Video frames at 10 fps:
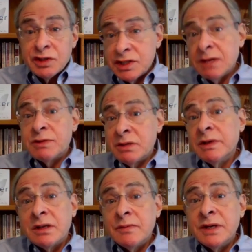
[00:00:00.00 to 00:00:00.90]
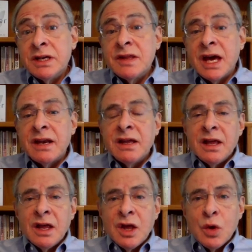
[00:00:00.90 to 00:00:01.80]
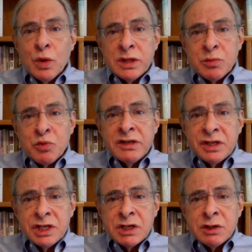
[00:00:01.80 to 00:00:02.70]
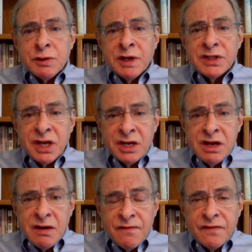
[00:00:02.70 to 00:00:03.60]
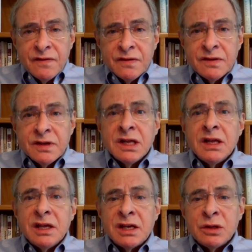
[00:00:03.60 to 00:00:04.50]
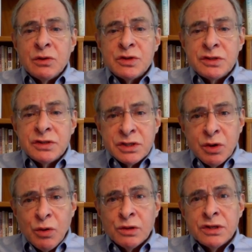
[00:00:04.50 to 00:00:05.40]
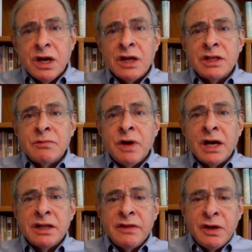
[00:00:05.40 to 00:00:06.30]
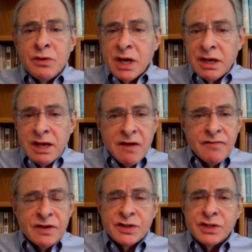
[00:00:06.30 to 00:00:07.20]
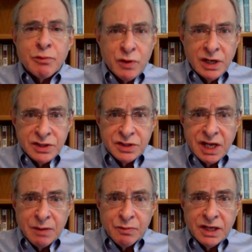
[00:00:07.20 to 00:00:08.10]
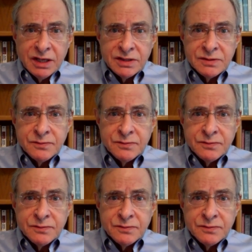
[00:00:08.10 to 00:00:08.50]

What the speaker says: seems to me to be that when the brain deteriorates enough, it loosens its hold on the mind, and then you can have this separation take place.